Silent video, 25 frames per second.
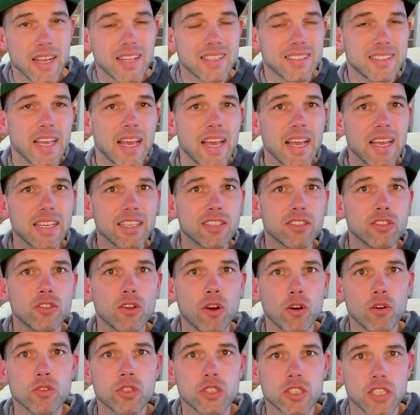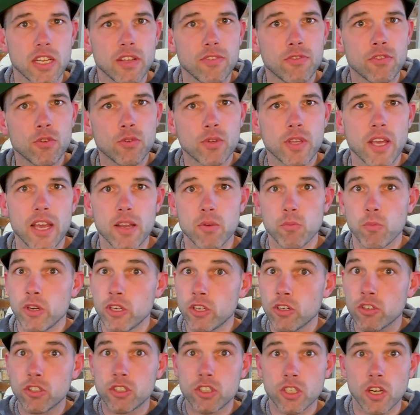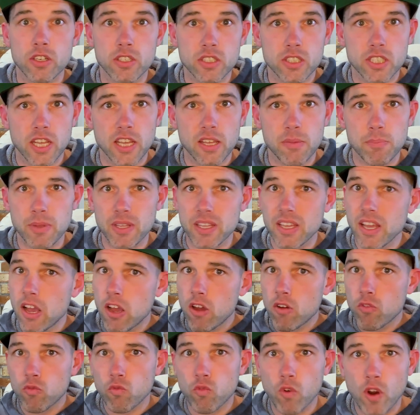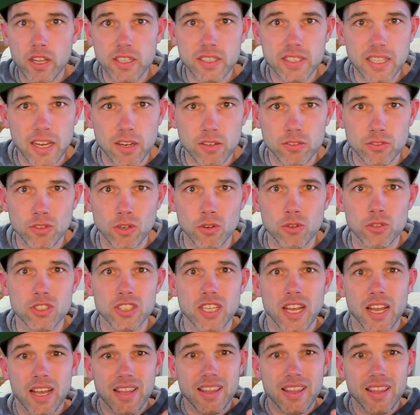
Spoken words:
Take notes if you can. When you're done taping, write down notes.